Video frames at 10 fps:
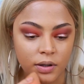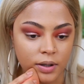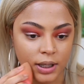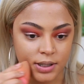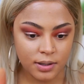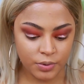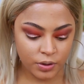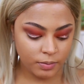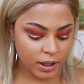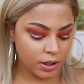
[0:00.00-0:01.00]
So that's the
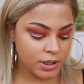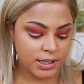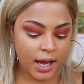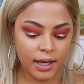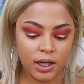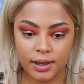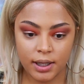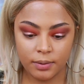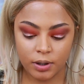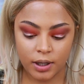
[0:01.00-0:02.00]
Beauty Blender side. I
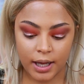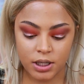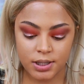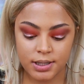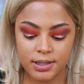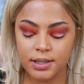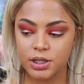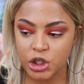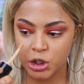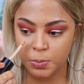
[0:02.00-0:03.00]
think I'm gonna add just a
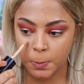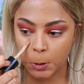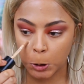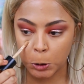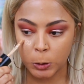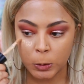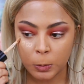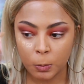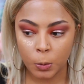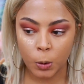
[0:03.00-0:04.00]
smidge
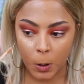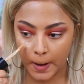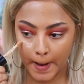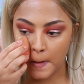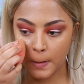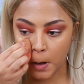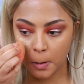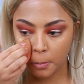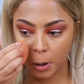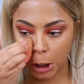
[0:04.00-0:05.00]
more. I'm
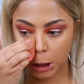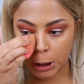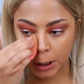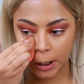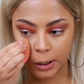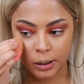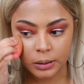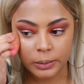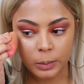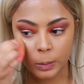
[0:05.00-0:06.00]
gonna blend that
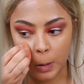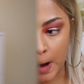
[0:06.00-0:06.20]
into,